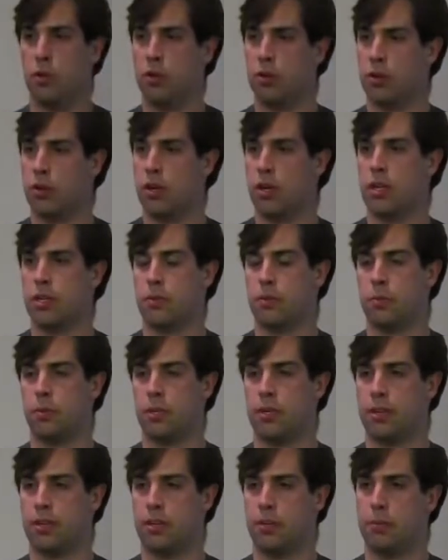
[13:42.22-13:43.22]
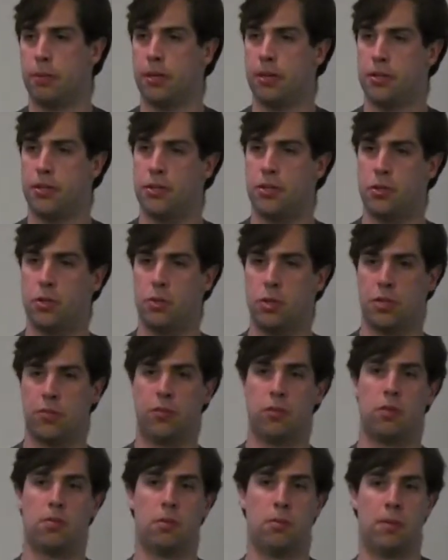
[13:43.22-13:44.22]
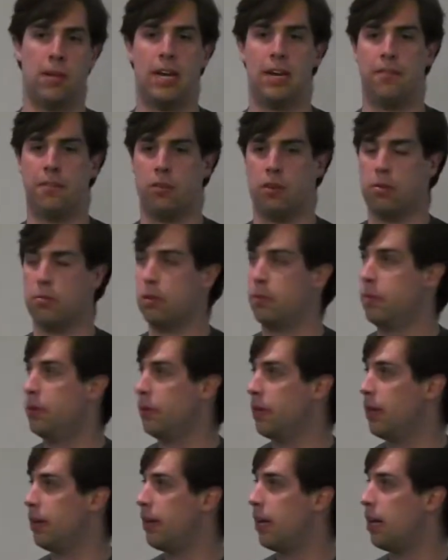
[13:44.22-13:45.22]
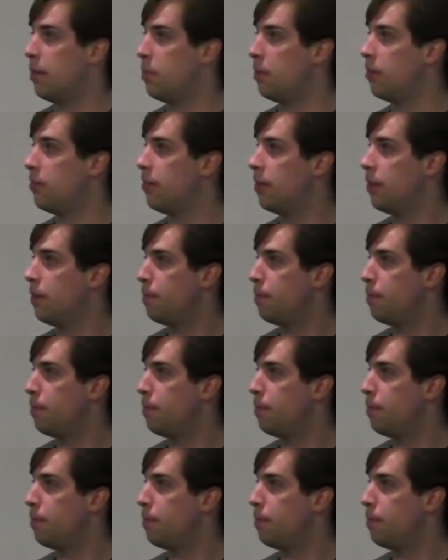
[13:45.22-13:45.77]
Willow Garage, we put together the PRT, which formed a platform to build on top of.